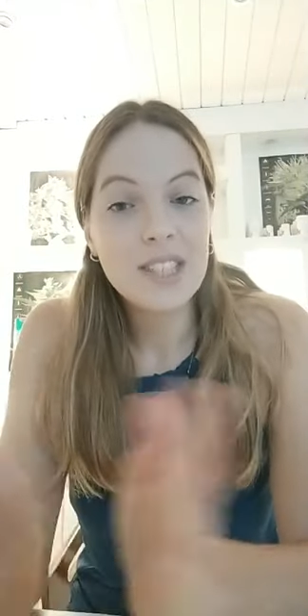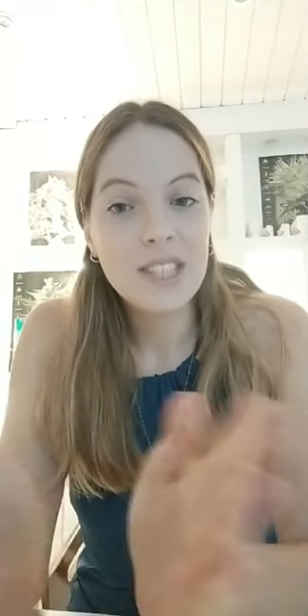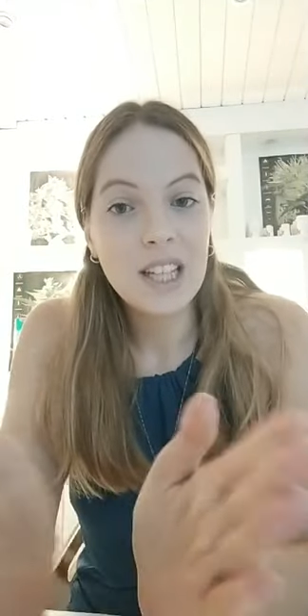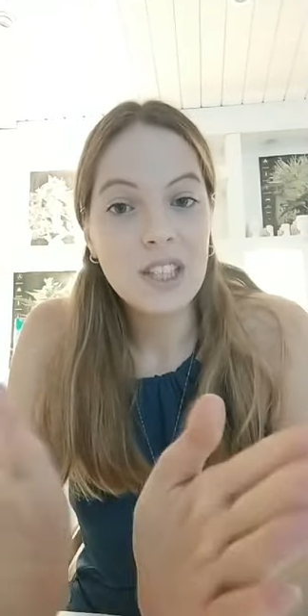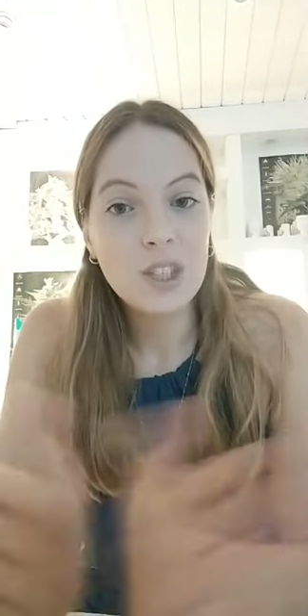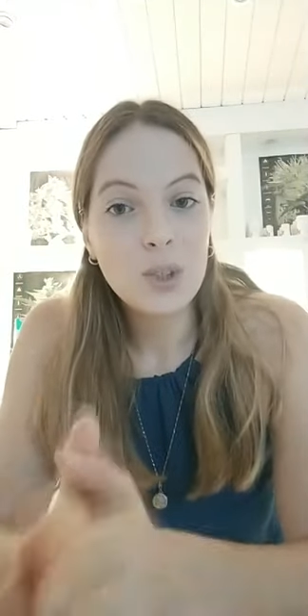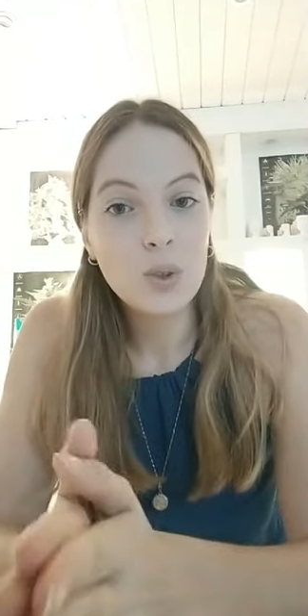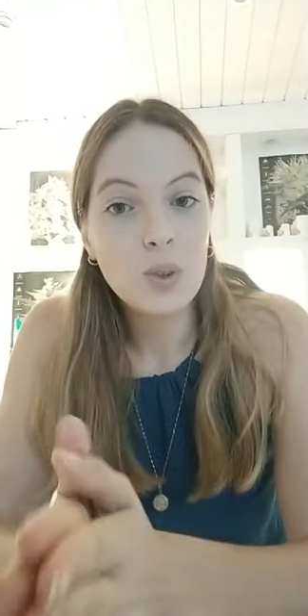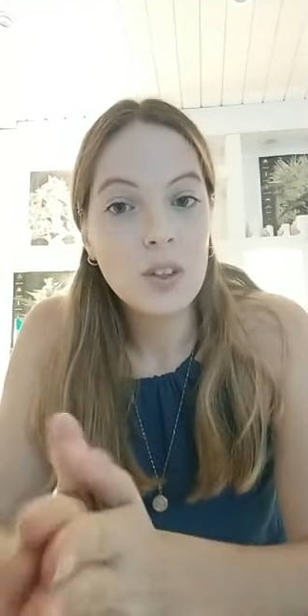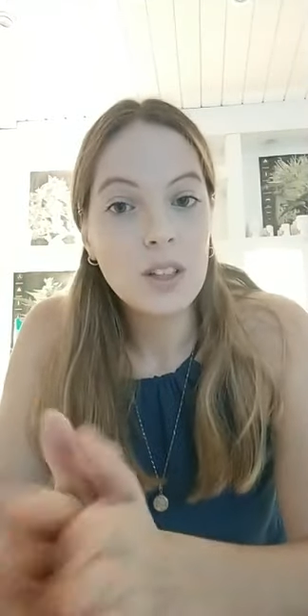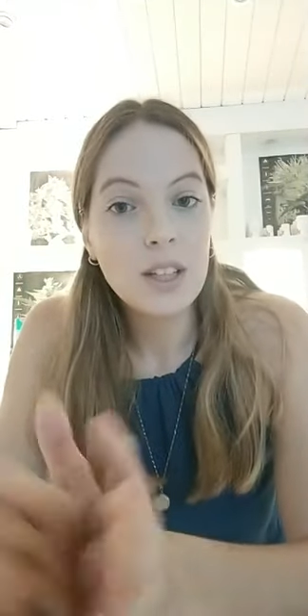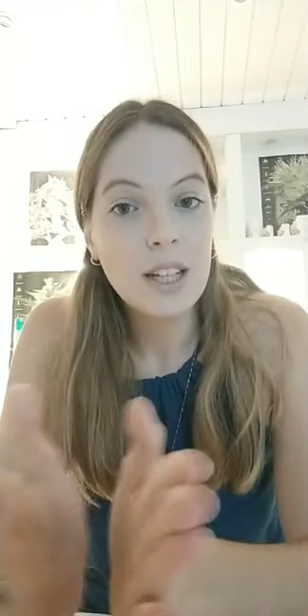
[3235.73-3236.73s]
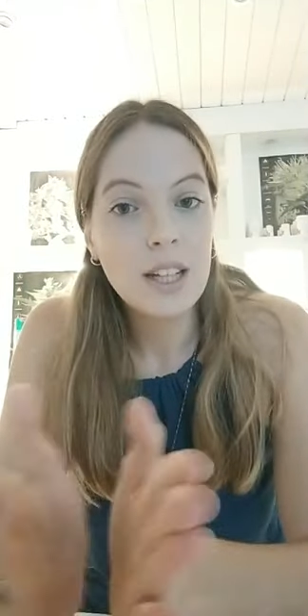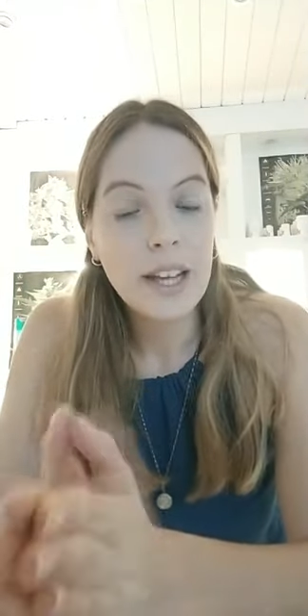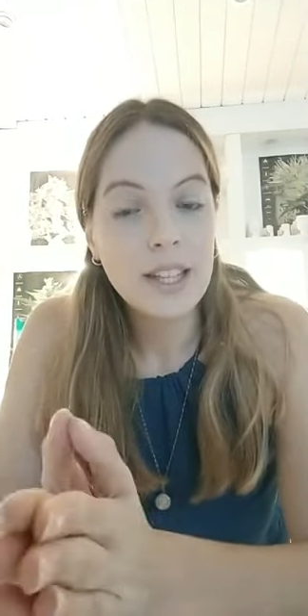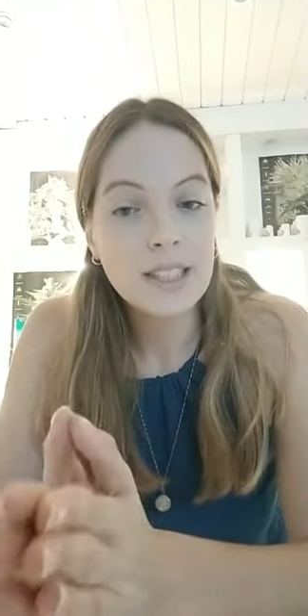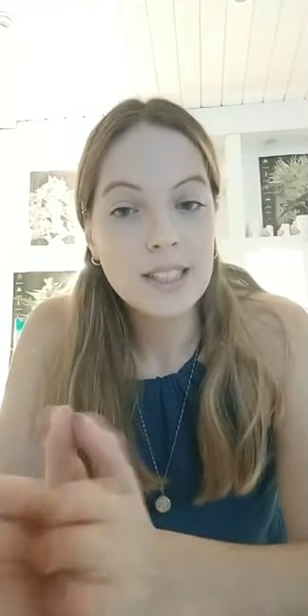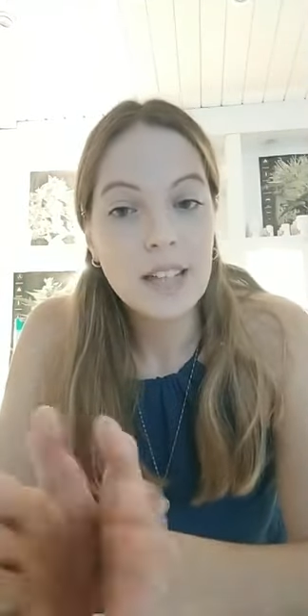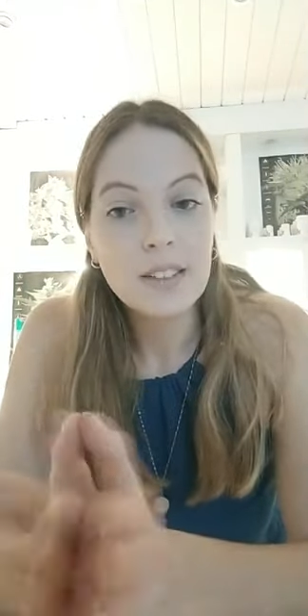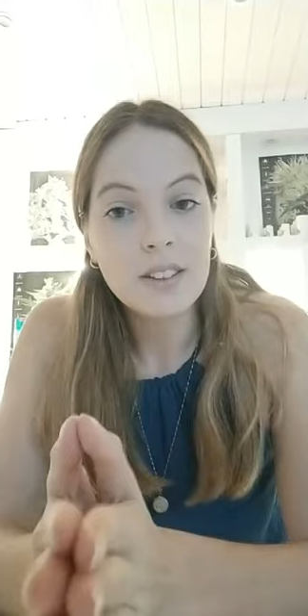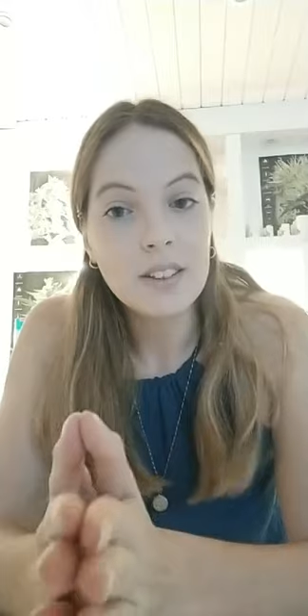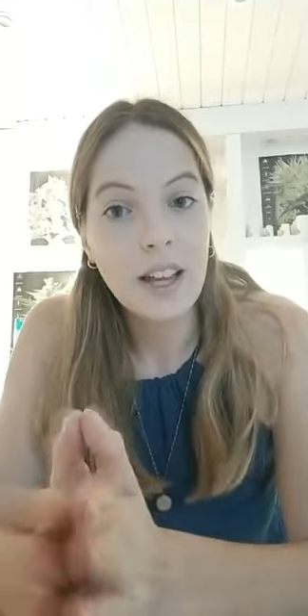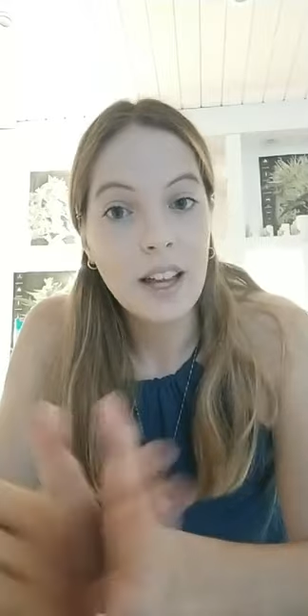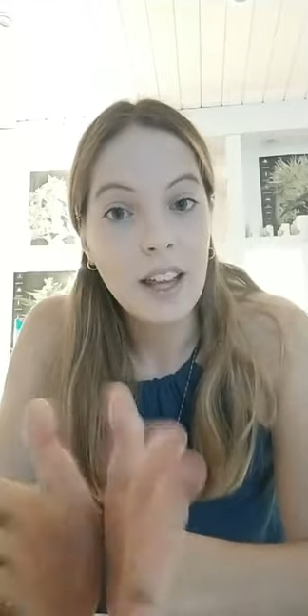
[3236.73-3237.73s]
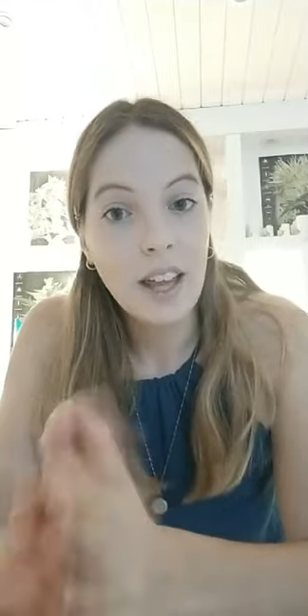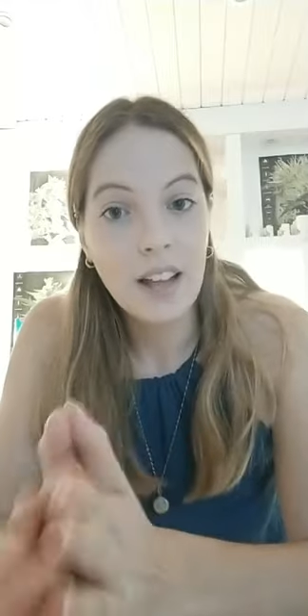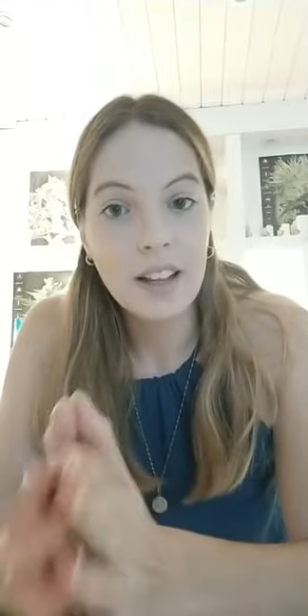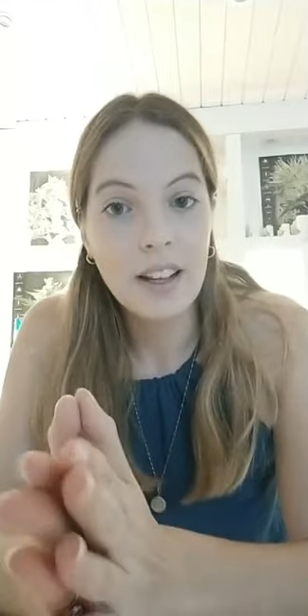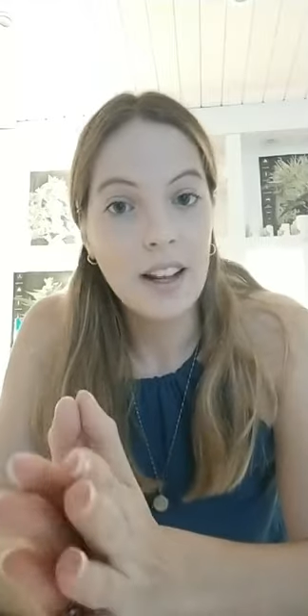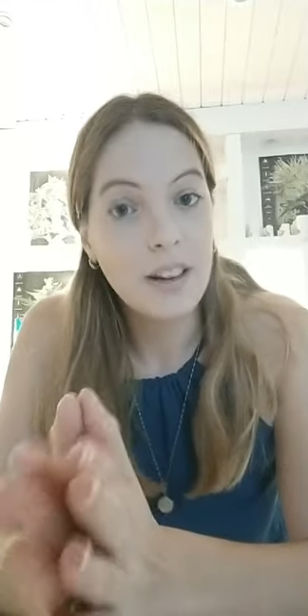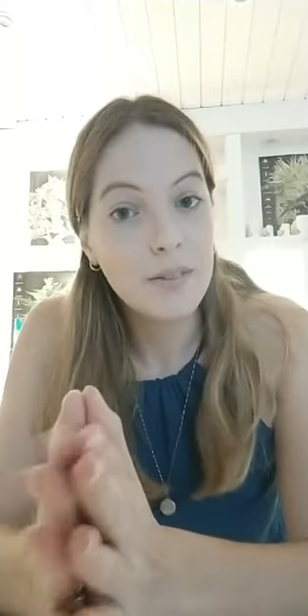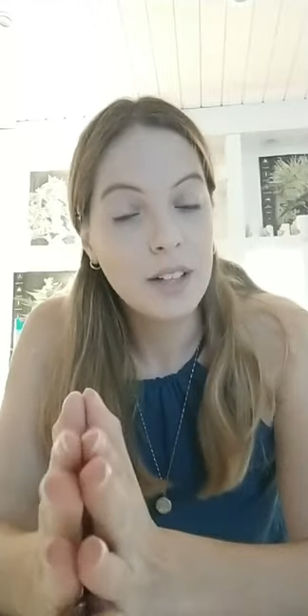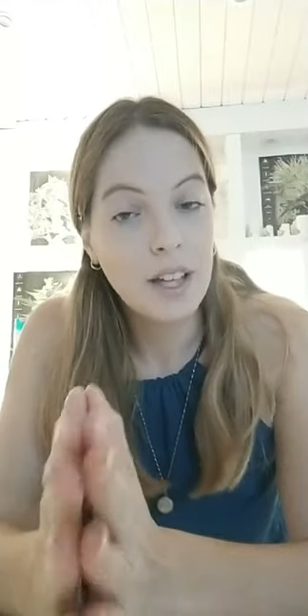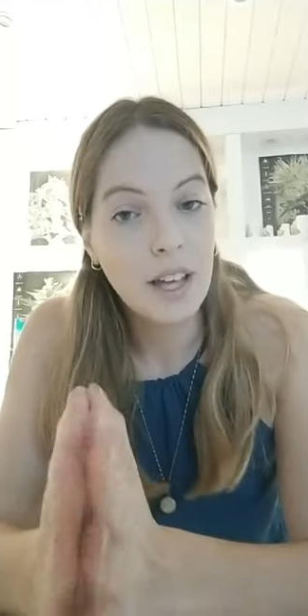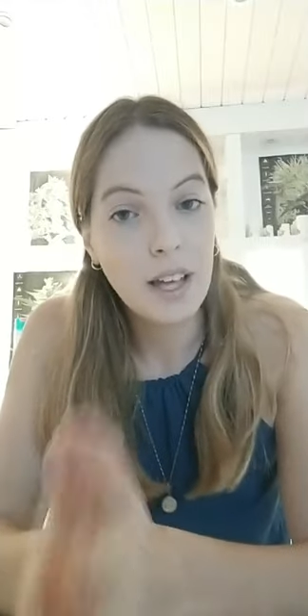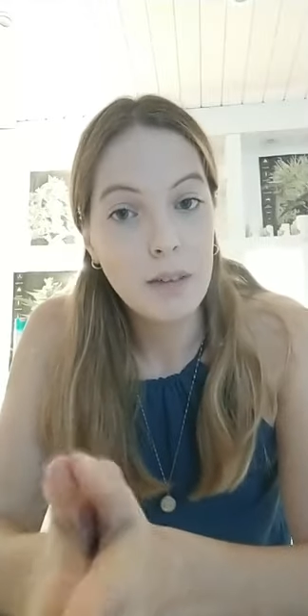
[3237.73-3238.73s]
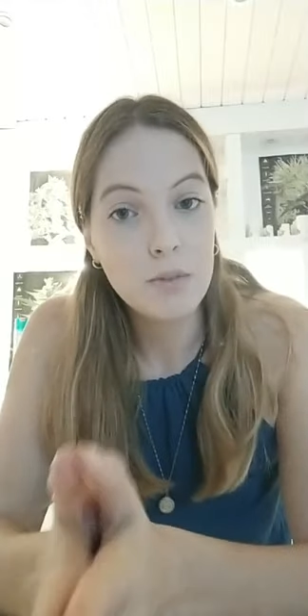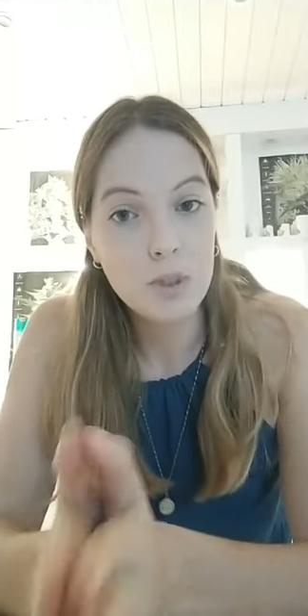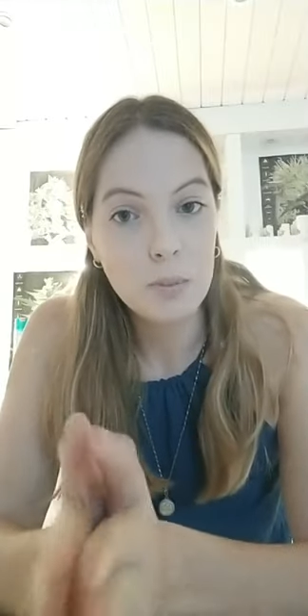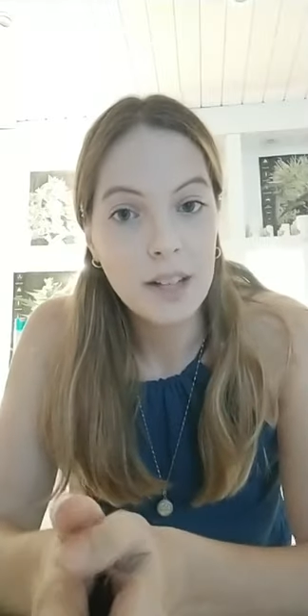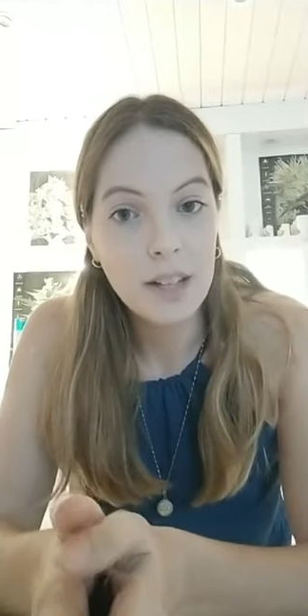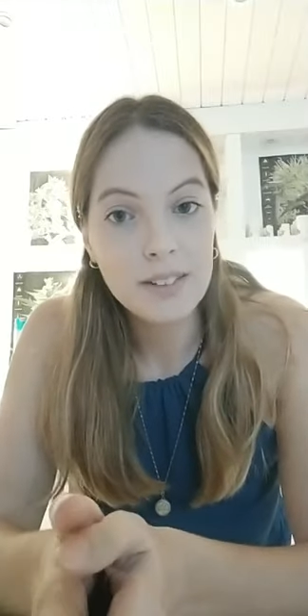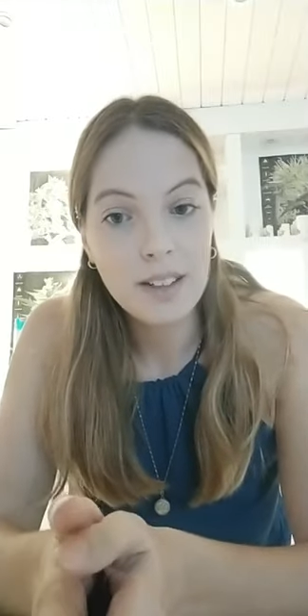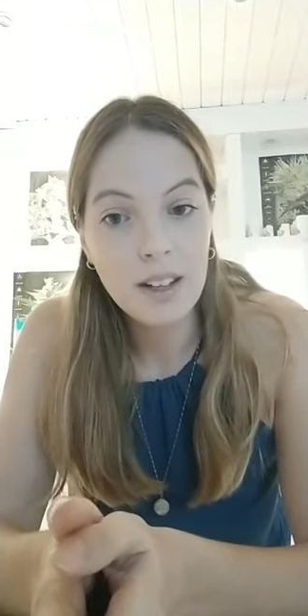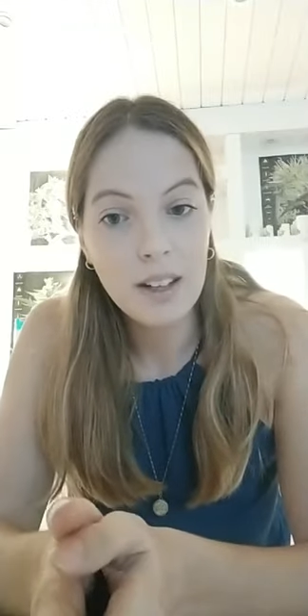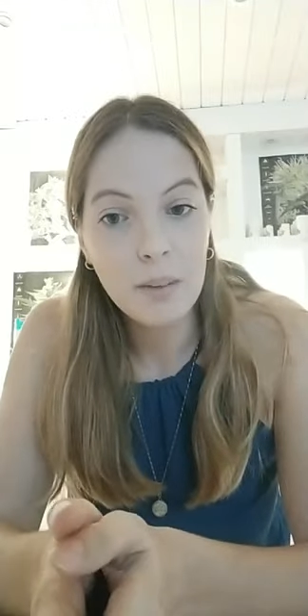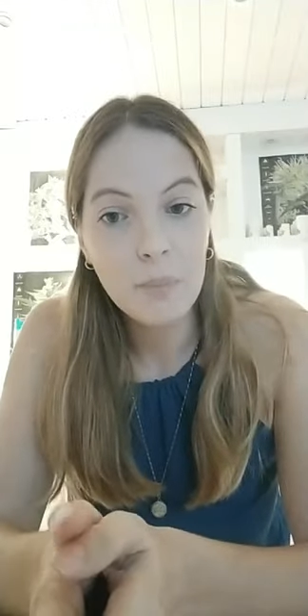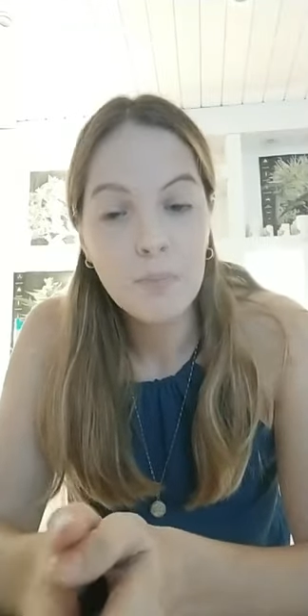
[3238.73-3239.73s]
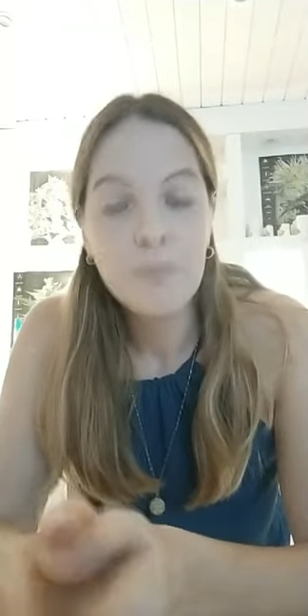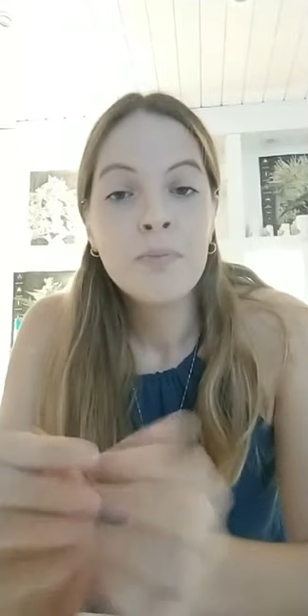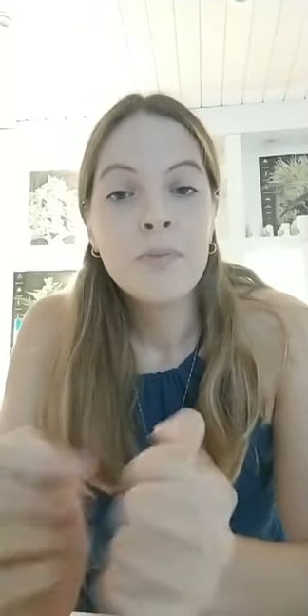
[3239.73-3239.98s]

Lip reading: Stay tuned next Saturday again, 11 a.m. Jamaica time,